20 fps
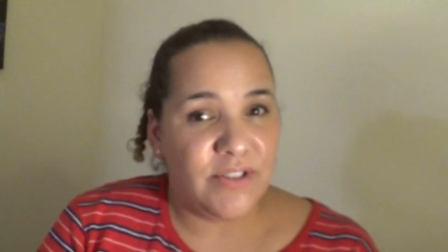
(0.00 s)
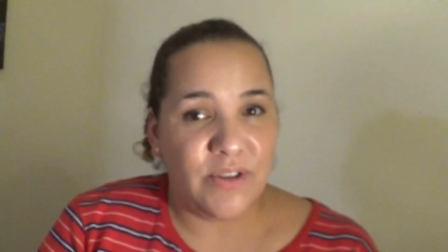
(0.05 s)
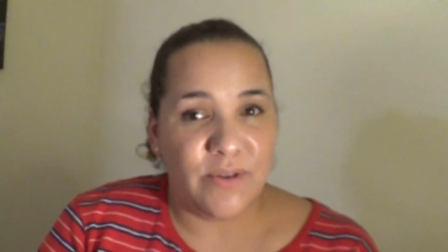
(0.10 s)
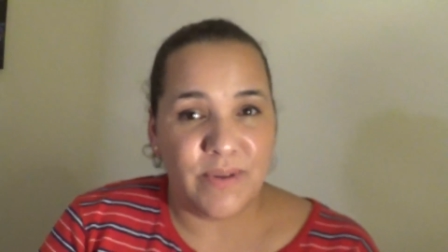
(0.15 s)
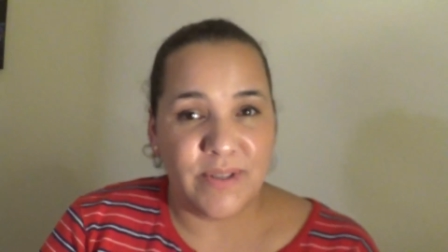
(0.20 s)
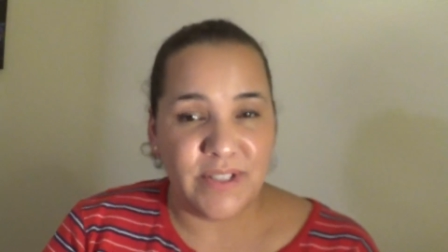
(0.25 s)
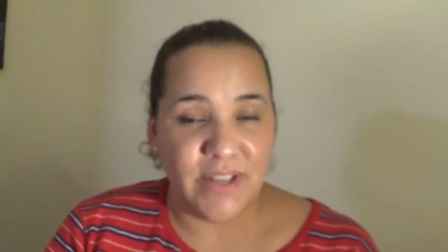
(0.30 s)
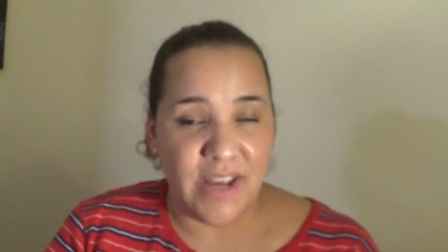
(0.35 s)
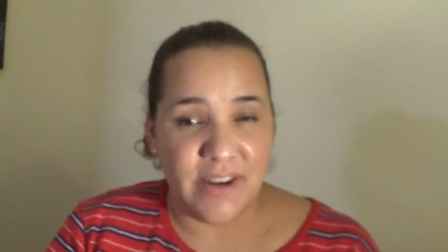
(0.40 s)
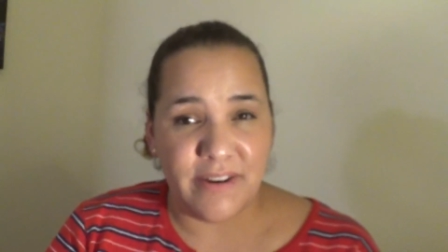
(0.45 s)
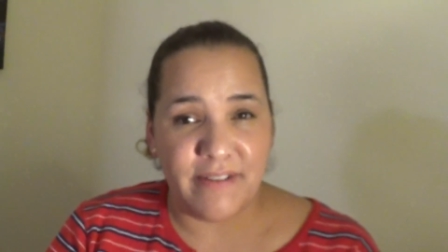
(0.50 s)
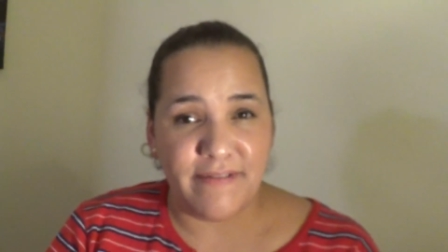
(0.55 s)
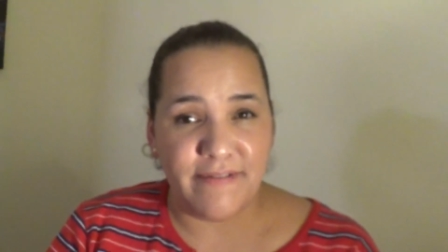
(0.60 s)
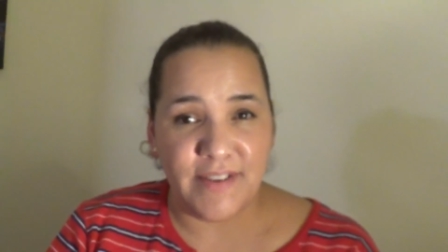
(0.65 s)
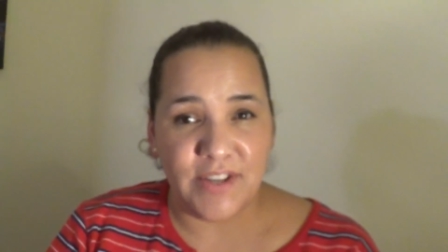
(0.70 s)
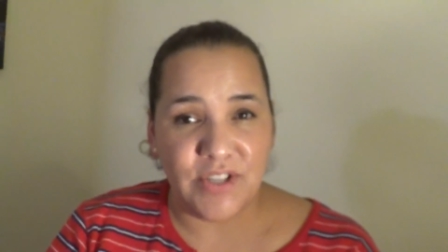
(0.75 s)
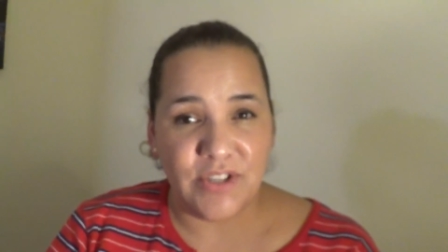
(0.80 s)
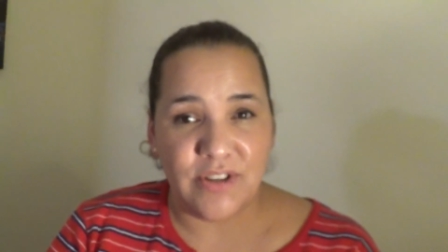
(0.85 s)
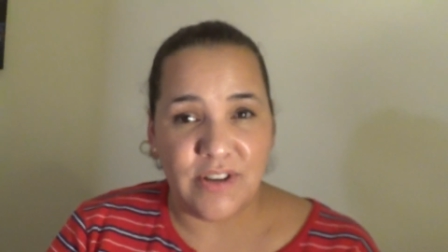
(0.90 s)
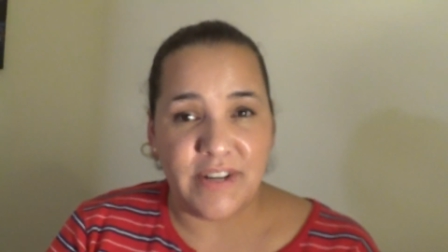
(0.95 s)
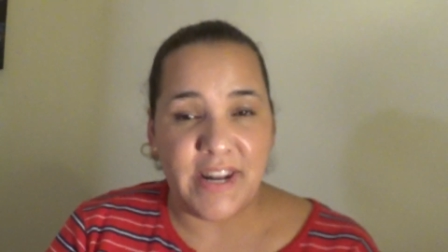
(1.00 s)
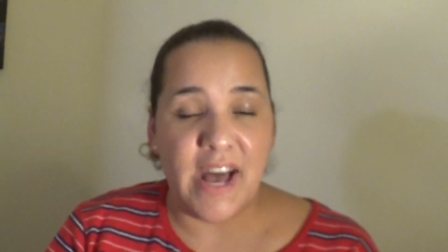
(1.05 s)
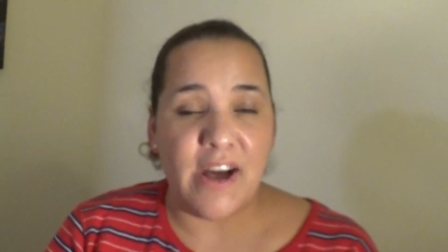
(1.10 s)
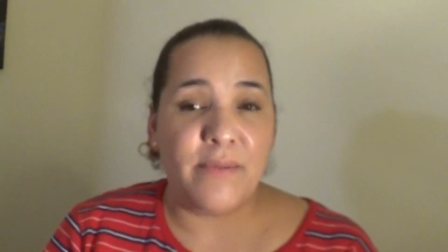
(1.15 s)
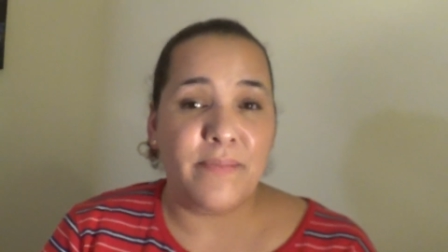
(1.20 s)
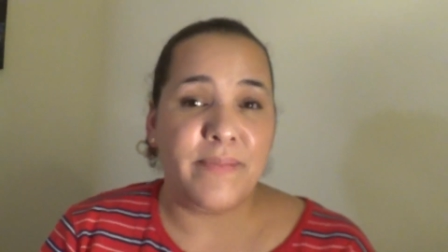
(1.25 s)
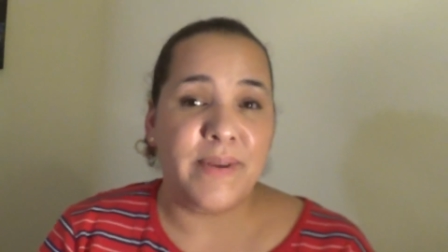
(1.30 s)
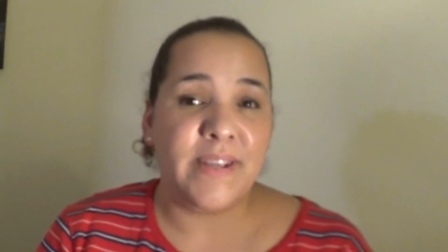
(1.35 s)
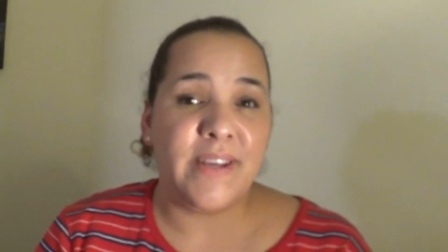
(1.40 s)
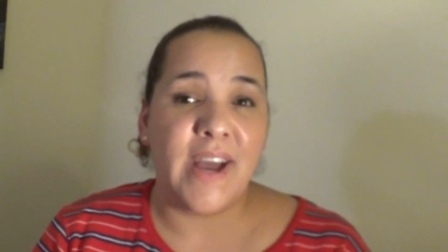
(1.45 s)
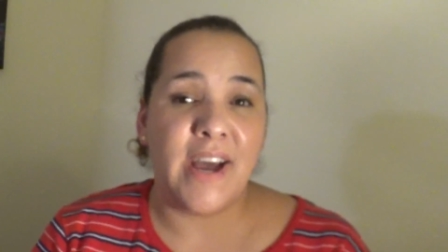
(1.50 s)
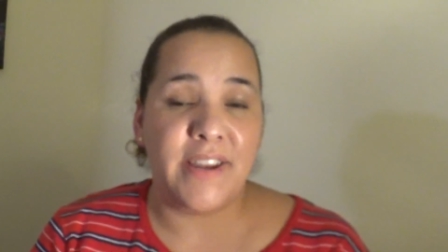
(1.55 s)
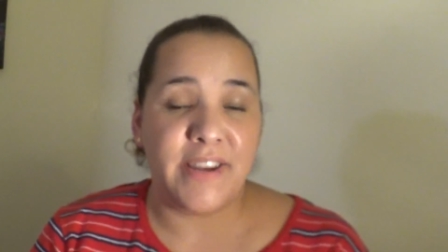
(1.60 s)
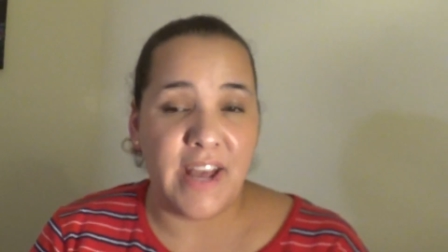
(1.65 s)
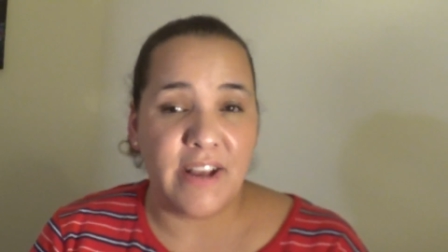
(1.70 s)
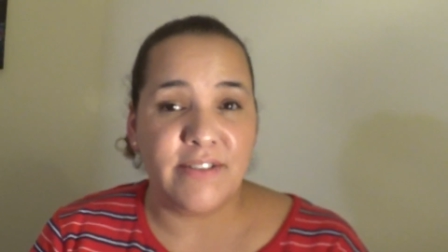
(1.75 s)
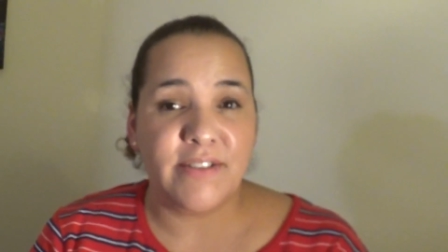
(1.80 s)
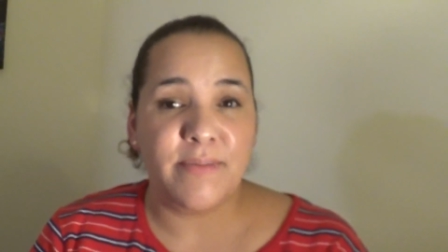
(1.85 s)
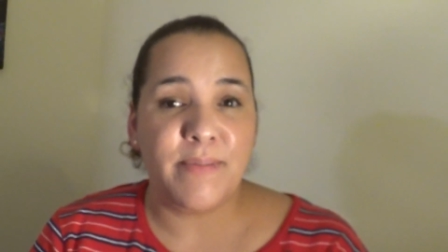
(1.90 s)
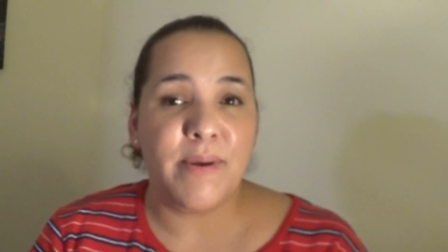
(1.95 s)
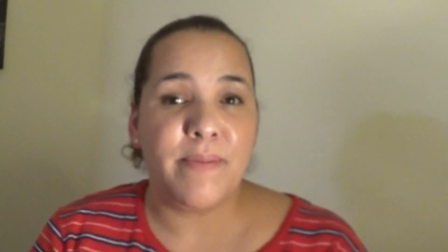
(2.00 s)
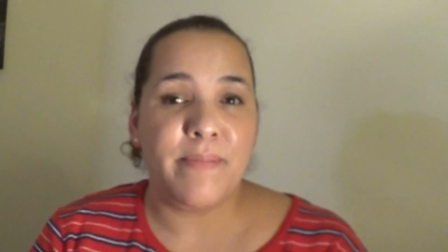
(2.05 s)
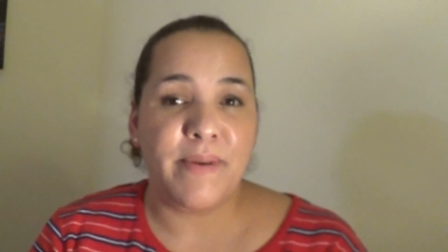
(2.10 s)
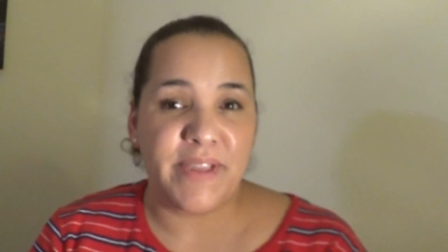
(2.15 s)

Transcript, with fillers: so it's not an official announcement,